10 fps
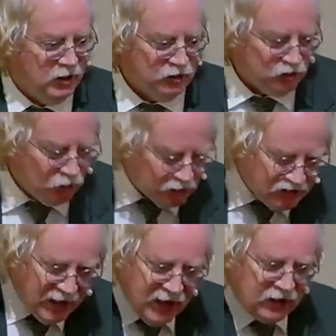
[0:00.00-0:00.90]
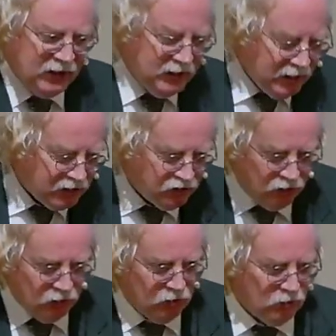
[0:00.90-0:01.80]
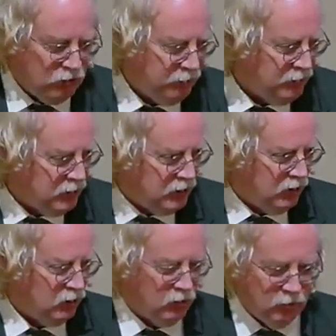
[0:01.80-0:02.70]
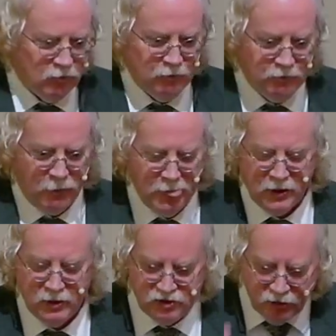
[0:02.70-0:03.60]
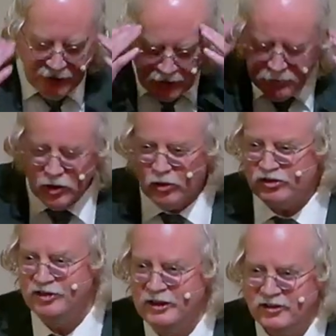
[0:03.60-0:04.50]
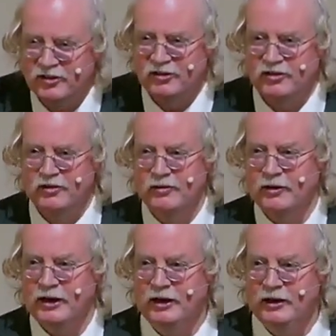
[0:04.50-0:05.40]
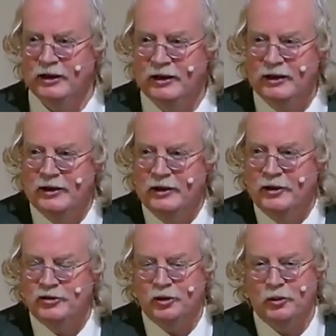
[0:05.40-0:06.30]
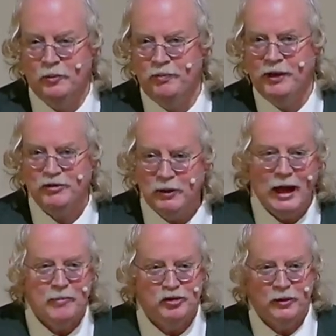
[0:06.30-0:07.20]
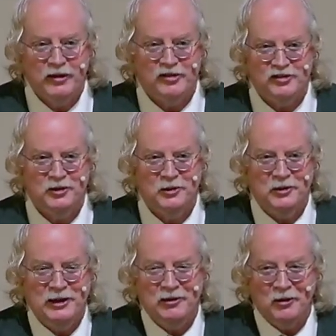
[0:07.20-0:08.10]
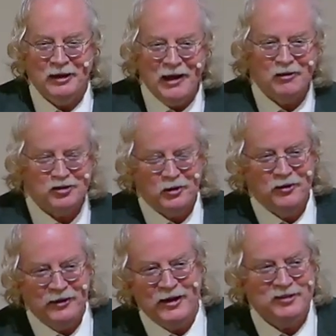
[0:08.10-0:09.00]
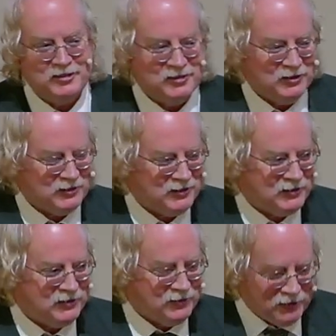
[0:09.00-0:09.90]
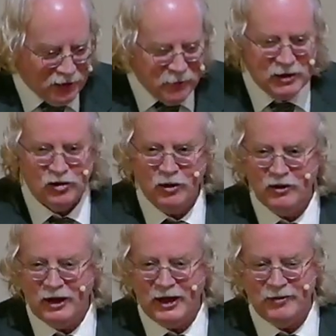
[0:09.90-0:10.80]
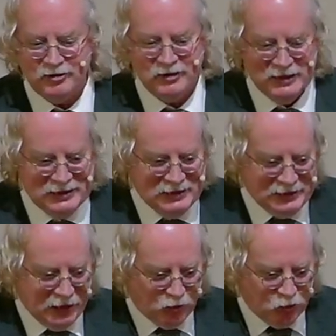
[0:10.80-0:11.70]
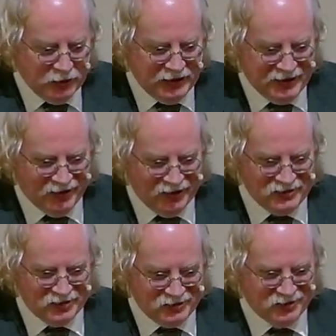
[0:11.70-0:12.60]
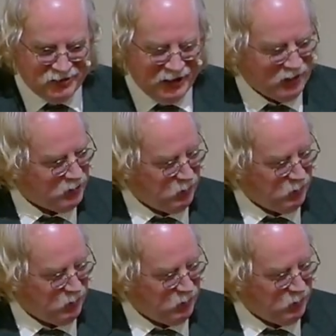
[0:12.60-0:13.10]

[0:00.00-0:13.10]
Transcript: to attack and to, you know, uh, so they come to their senses, okay? So that's what happens with us too. He'll allow certain things to come into our lives that really cause us to think,